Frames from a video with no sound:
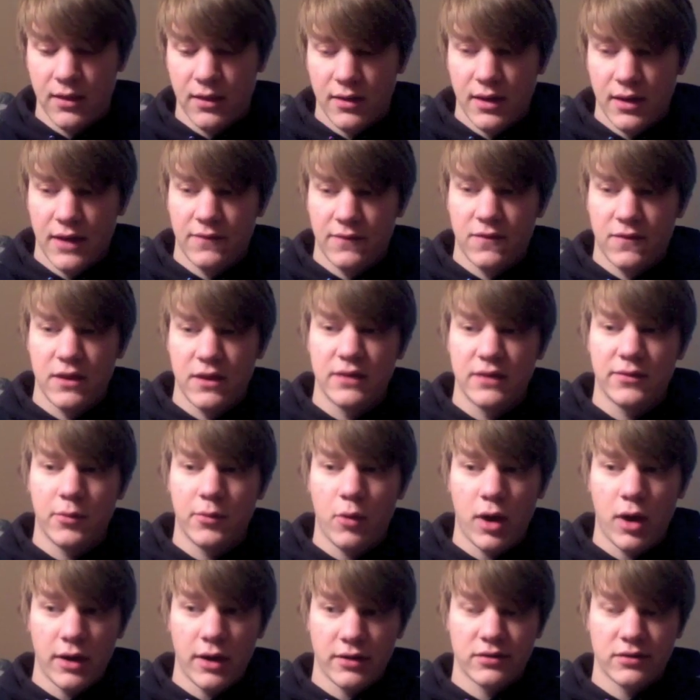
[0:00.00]
If these
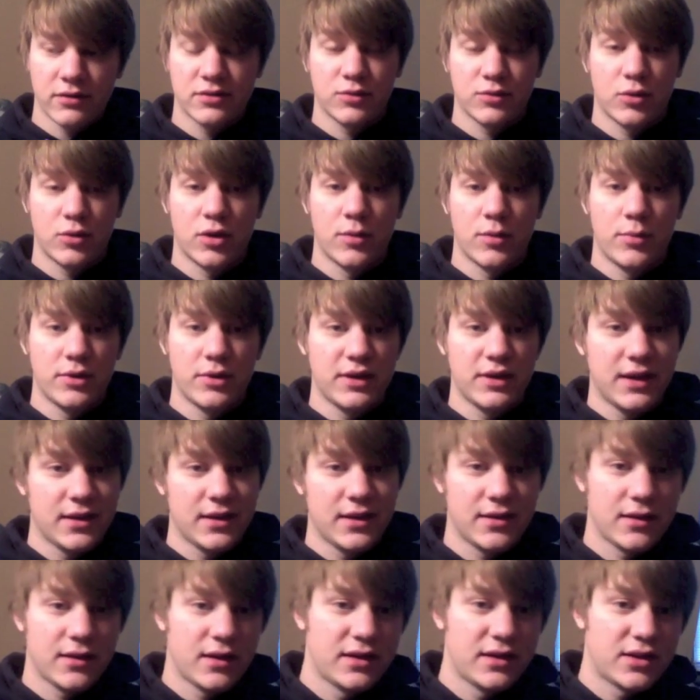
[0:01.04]
waters were beneath
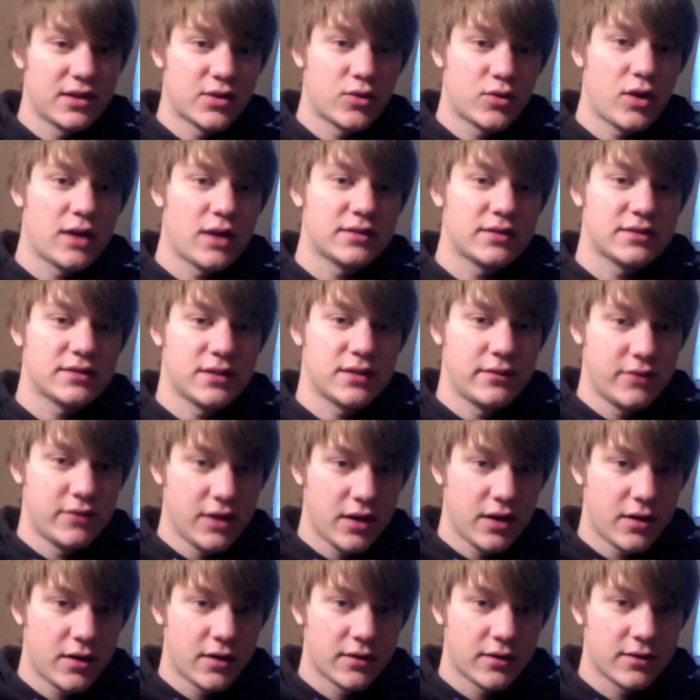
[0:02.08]
the crust of the
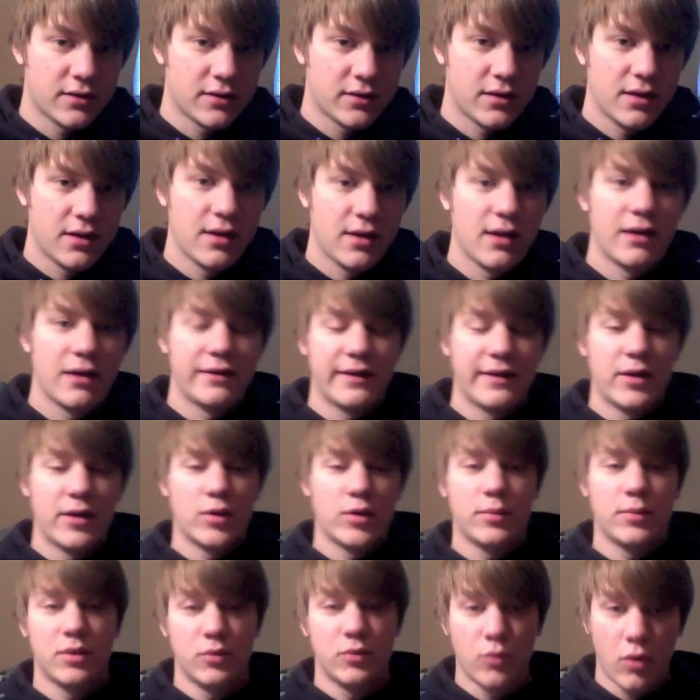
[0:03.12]
earth, they would
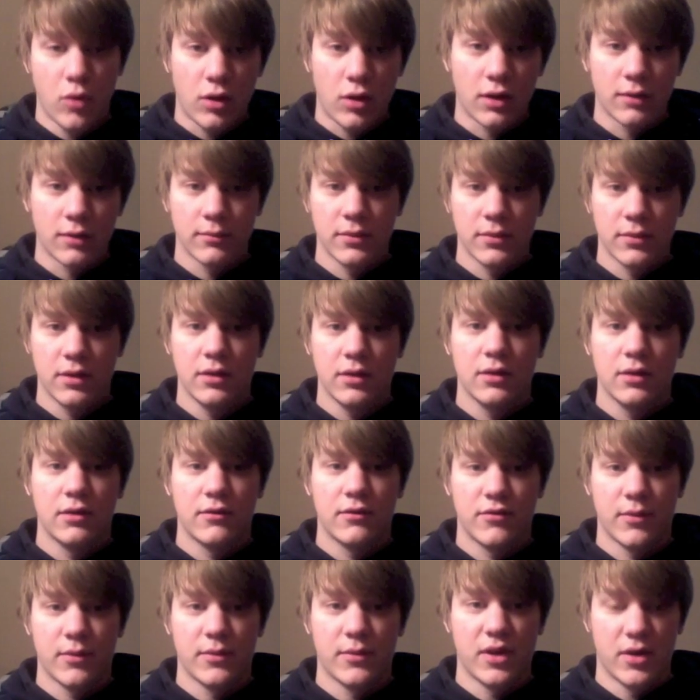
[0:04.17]
be warm
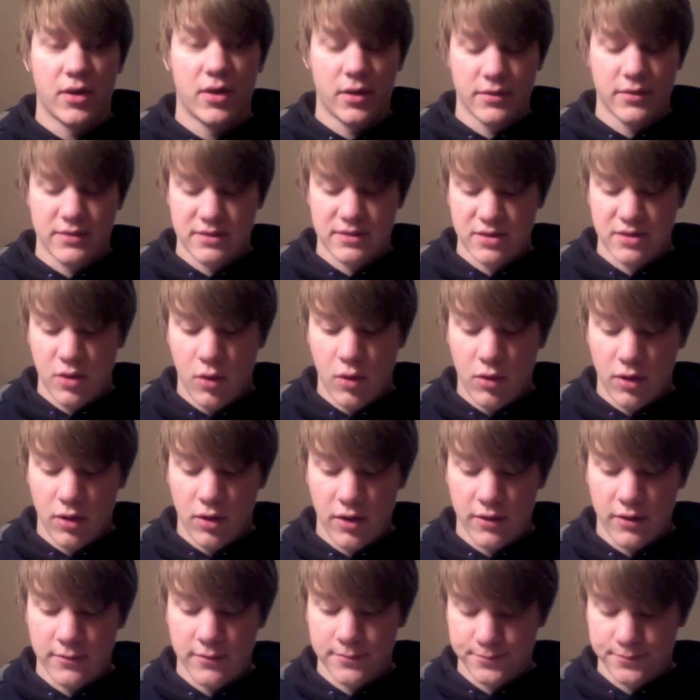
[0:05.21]
from the earth's core.